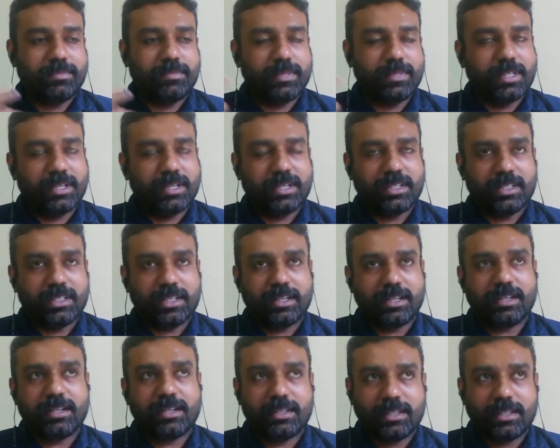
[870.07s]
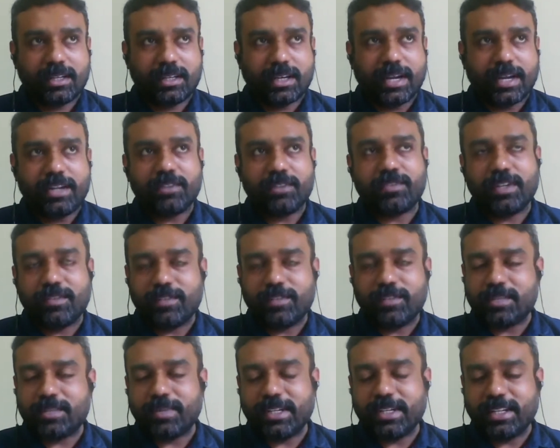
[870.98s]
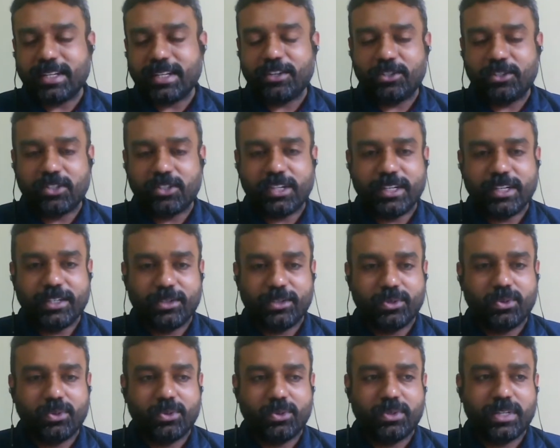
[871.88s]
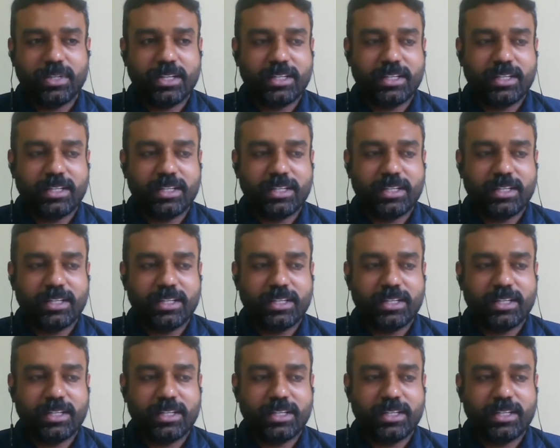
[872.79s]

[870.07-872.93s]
the kind of investment they usually do